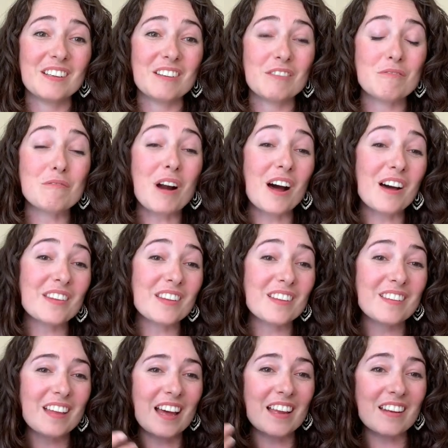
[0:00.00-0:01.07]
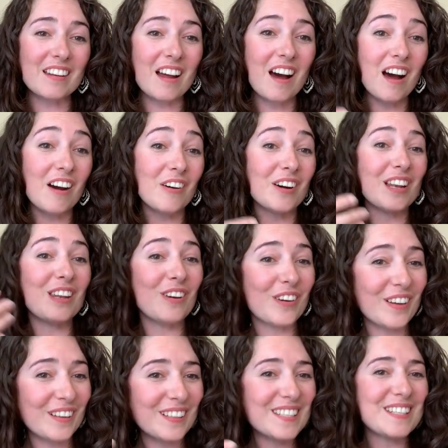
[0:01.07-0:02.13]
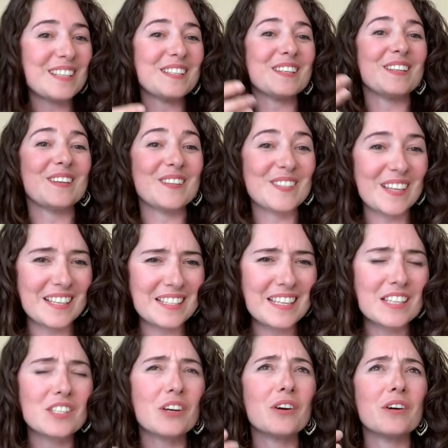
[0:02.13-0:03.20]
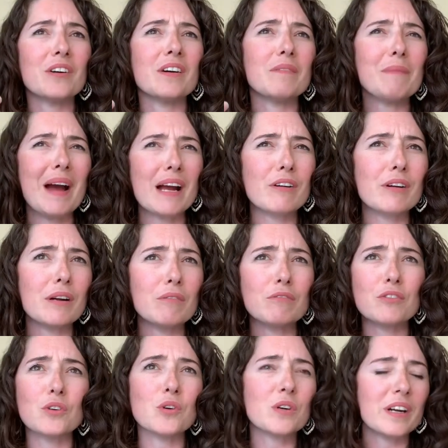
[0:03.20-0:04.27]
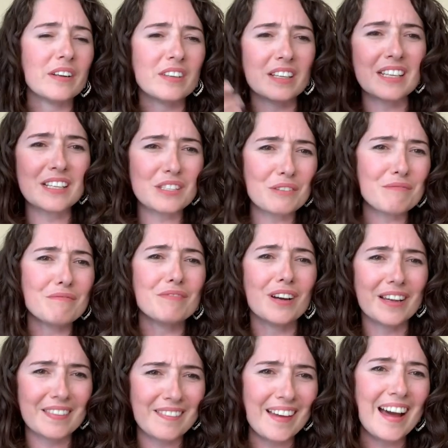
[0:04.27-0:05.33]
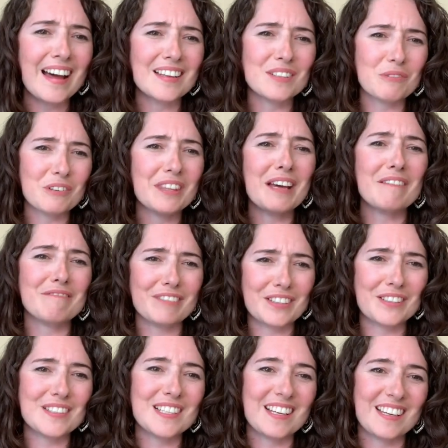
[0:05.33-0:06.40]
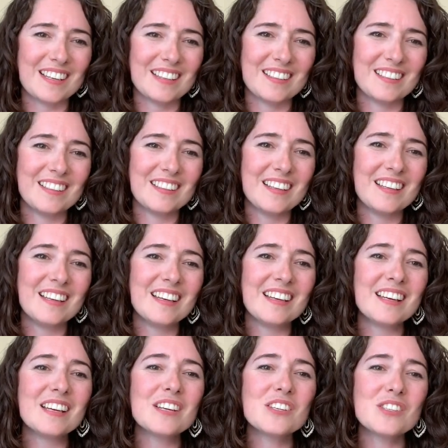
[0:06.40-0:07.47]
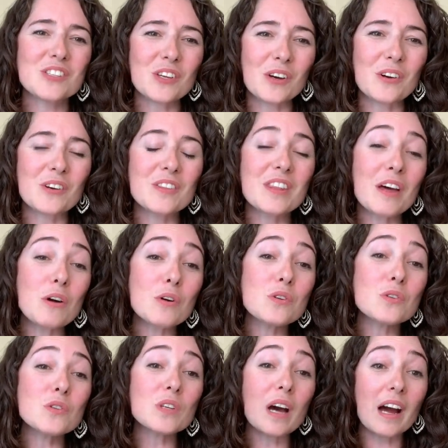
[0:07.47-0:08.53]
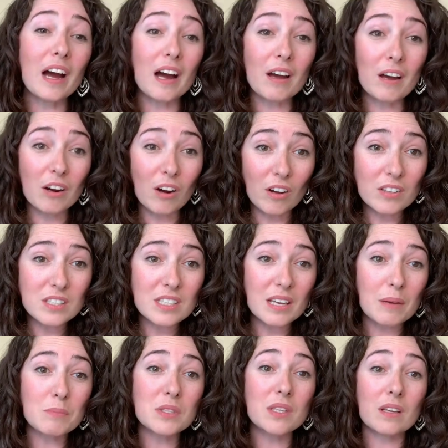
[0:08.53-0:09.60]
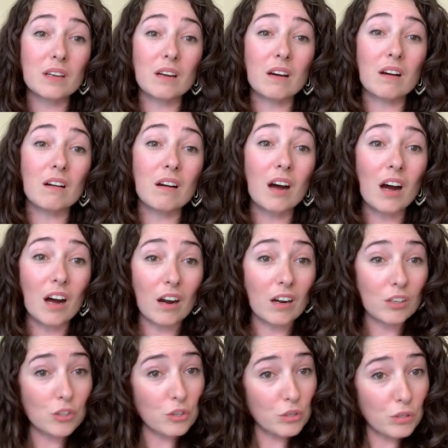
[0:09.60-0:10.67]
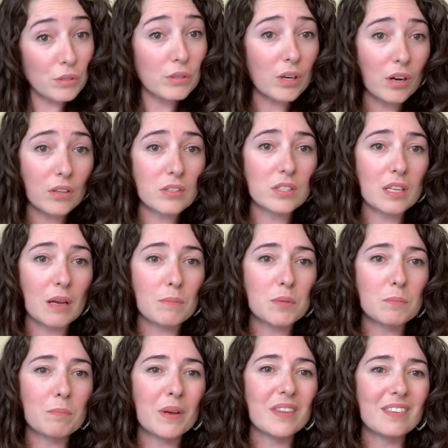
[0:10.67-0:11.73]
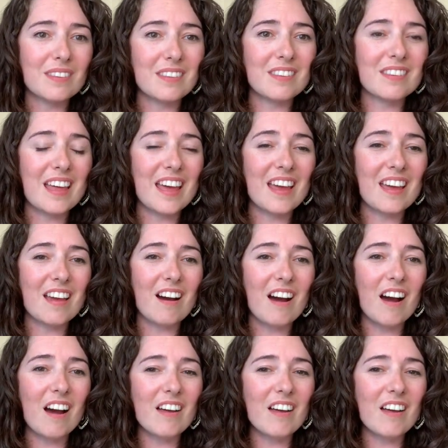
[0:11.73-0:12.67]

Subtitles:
rather than our loyalty to those ideas. Oh, a background, foreground, I need to find that, what that feels like. So those concepts that are true concepts, but they